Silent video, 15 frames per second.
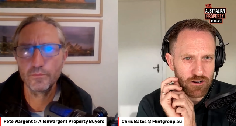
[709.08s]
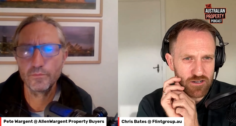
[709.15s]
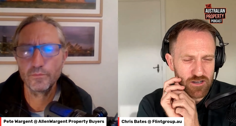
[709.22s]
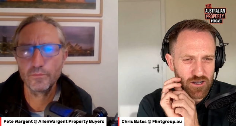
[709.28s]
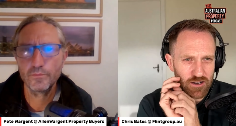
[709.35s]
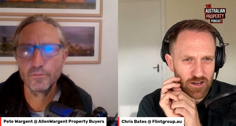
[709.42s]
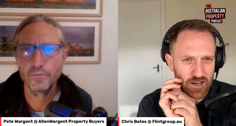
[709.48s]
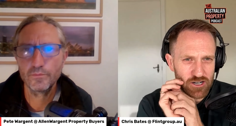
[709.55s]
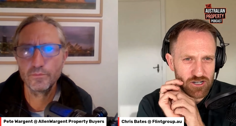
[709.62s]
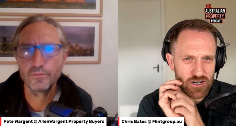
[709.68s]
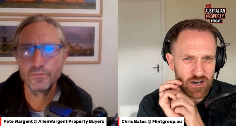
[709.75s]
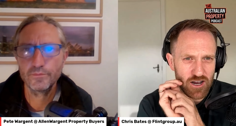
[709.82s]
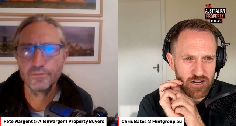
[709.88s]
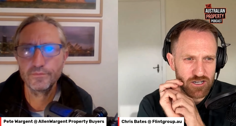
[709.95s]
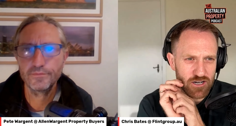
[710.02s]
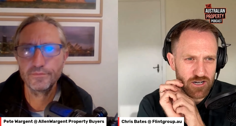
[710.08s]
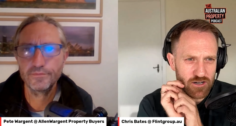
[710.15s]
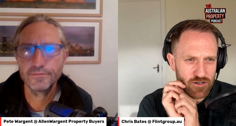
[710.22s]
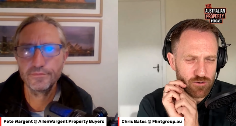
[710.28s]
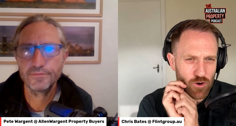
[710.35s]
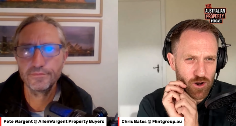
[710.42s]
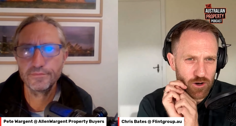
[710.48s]
Speaker 1: into the election next year
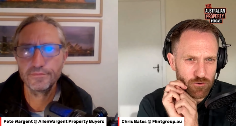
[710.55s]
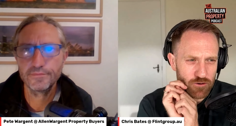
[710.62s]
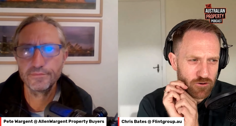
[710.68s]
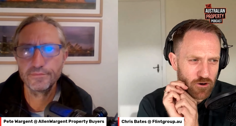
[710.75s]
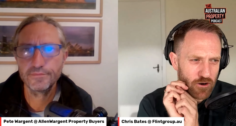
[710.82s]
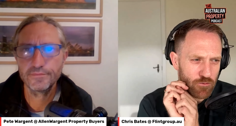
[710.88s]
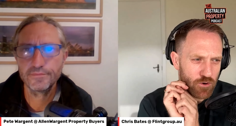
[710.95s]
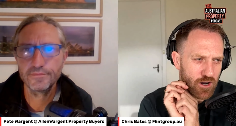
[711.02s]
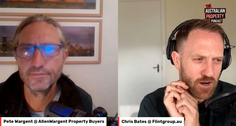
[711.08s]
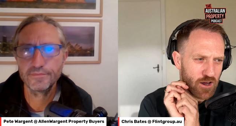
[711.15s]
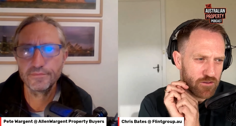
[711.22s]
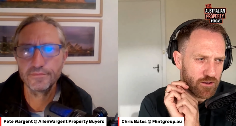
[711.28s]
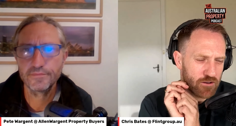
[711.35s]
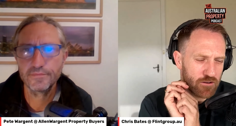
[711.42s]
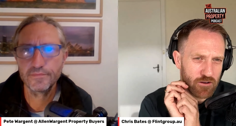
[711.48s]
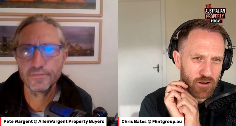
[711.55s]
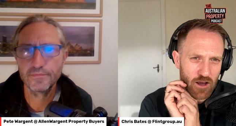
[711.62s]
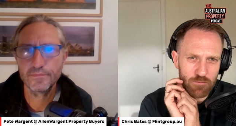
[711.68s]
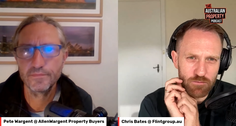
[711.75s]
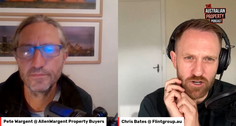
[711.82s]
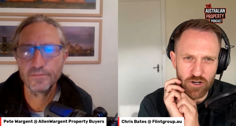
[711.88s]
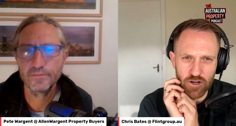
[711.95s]
to try to try to win another
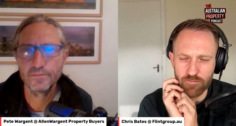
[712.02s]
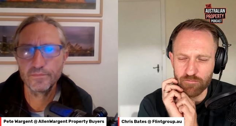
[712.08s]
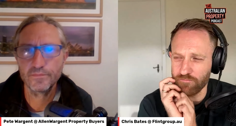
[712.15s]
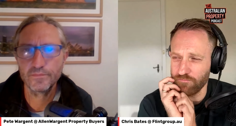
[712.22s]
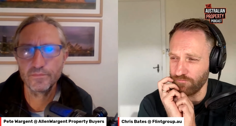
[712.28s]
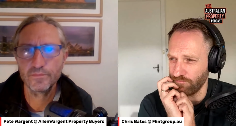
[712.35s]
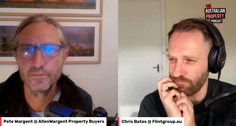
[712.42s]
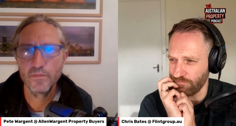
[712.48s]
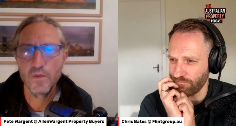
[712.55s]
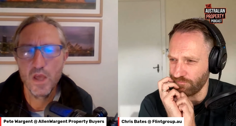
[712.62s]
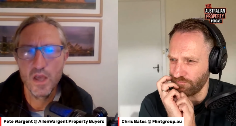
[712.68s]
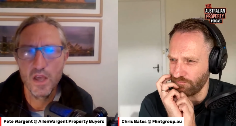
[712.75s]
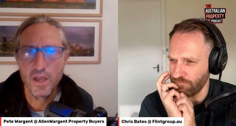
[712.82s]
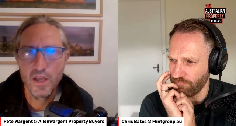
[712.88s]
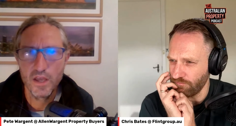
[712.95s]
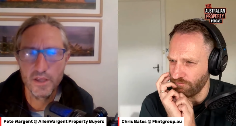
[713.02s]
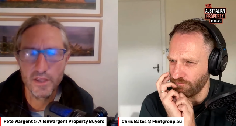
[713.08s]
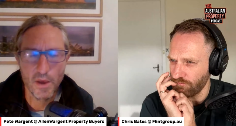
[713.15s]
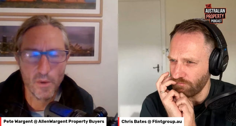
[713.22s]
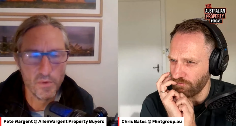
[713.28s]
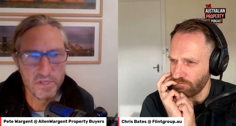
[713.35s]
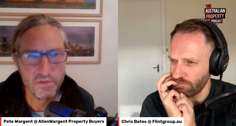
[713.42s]
um, term.
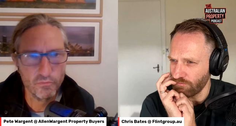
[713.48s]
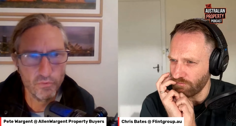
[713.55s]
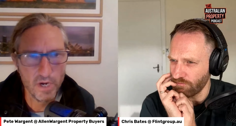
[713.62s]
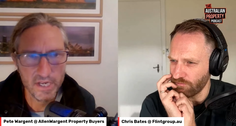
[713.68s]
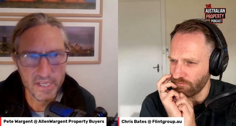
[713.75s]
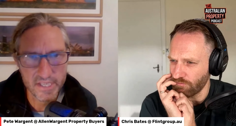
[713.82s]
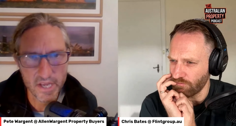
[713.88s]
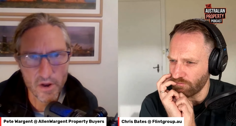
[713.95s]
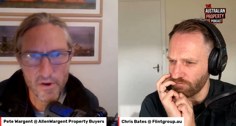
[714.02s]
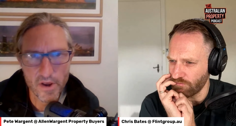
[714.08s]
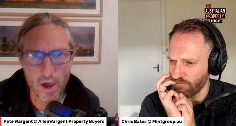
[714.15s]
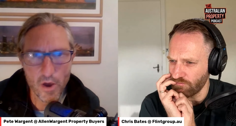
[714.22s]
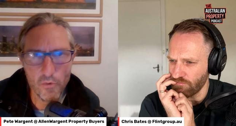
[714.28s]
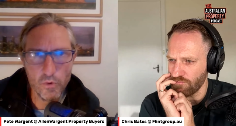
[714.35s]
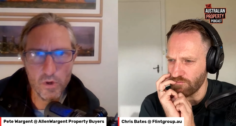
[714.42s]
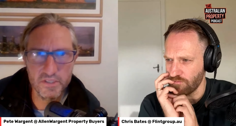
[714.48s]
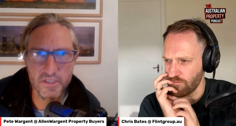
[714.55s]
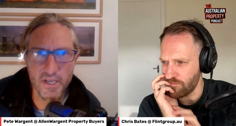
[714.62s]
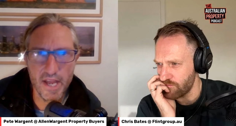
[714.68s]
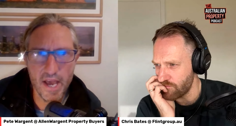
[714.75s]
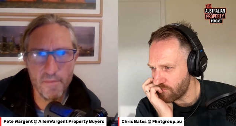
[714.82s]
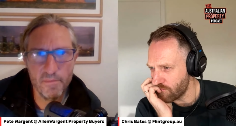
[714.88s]
Yeah, we really don't know what's
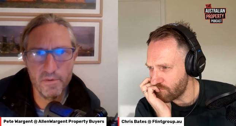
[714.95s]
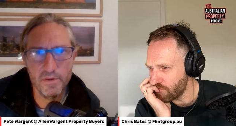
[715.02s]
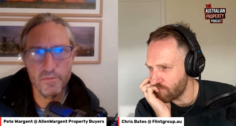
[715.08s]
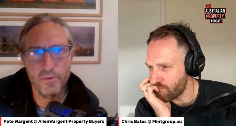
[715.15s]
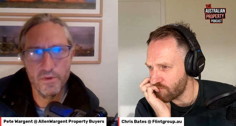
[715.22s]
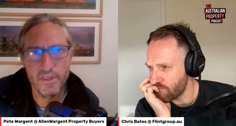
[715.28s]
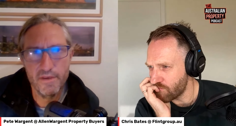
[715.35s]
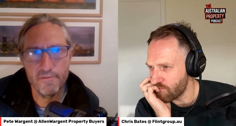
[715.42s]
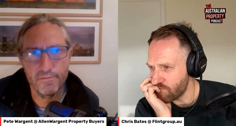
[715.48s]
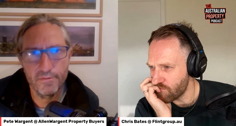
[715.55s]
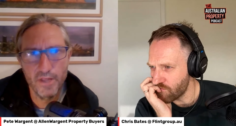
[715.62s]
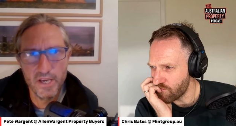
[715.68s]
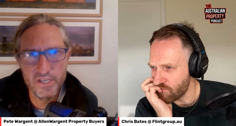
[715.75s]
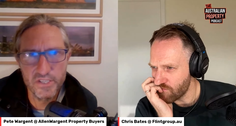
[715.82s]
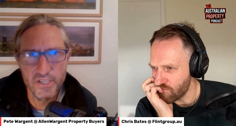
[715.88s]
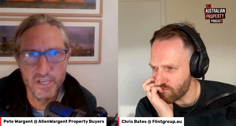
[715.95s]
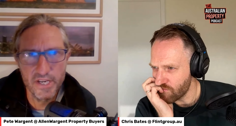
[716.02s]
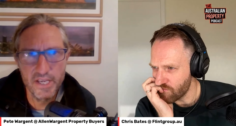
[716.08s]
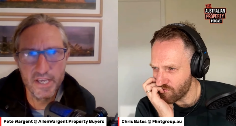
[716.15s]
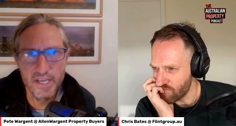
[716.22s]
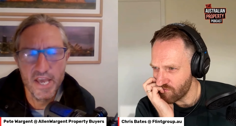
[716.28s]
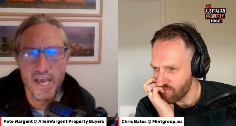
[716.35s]
going to
Speaker 2: happen with inflation.
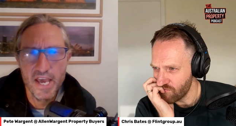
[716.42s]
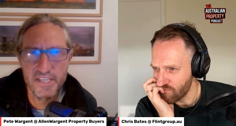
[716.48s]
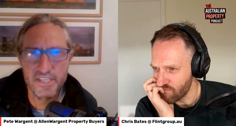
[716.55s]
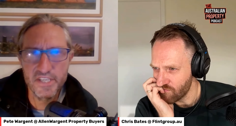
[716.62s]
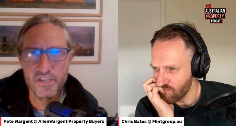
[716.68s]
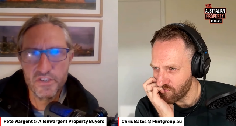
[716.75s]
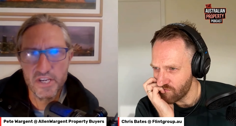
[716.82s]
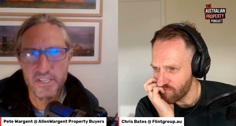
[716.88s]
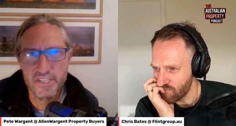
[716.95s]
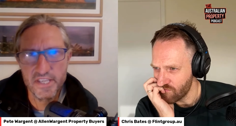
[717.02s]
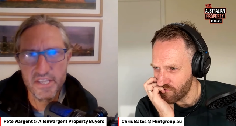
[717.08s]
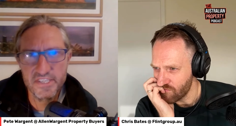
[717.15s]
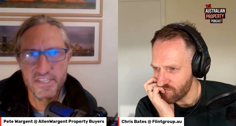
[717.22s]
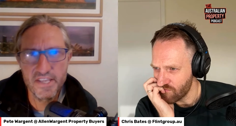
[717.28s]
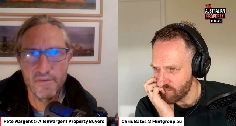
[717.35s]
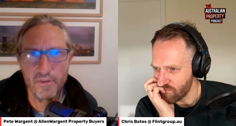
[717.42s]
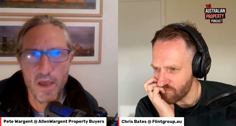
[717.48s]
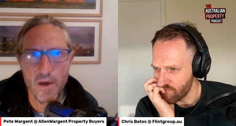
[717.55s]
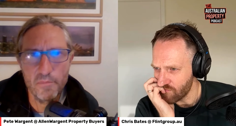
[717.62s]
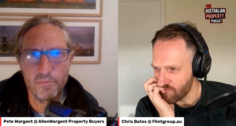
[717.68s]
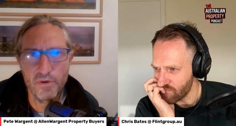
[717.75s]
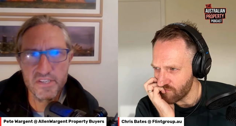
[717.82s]
It, it's interesting. There's
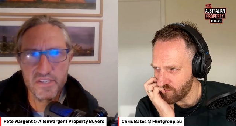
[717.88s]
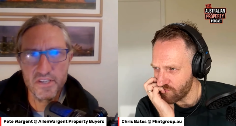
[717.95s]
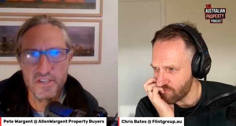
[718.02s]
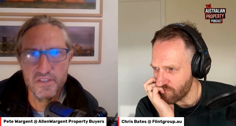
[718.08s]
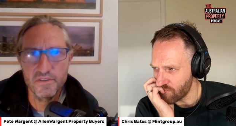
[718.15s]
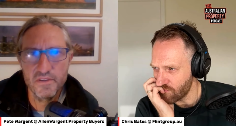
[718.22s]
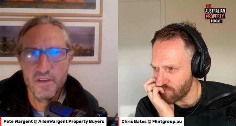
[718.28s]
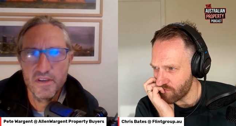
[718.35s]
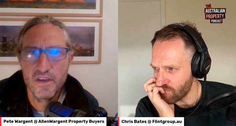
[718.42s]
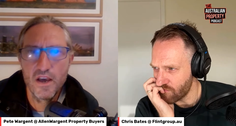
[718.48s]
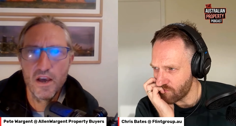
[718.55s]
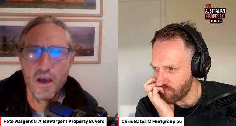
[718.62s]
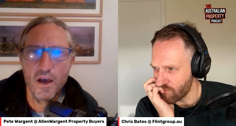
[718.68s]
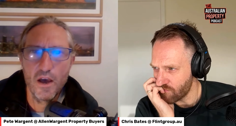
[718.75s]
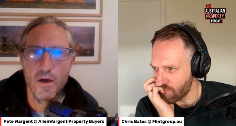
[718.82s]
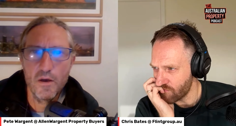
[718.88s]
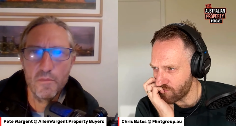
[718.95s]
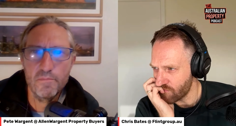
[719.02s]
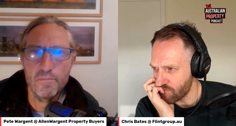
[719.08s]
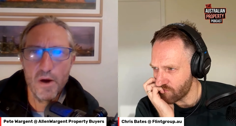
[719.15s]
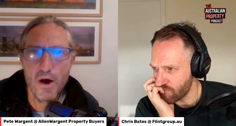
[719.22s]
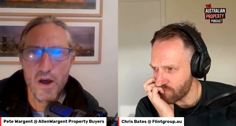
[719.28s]
definitely a present uh,
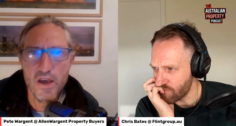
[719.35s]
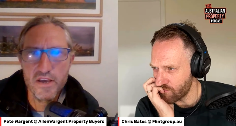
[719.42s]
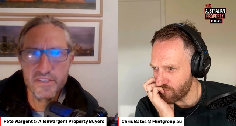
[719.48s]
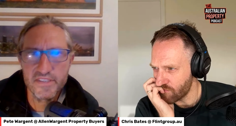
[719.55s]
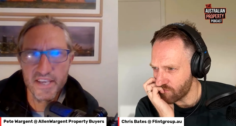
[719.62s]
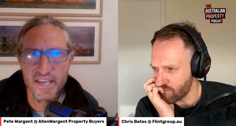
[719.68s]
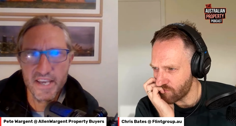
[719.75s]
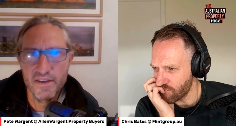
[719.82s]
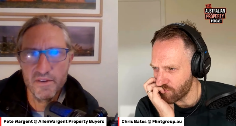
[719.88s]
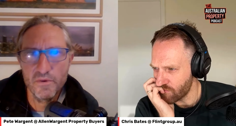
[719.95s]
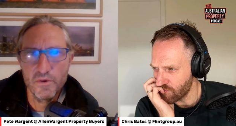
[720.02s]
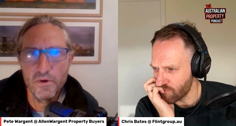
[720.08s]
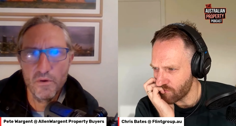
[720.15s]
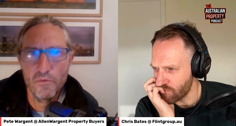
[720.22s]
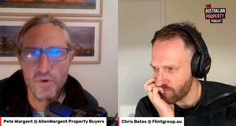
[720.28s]
bias here or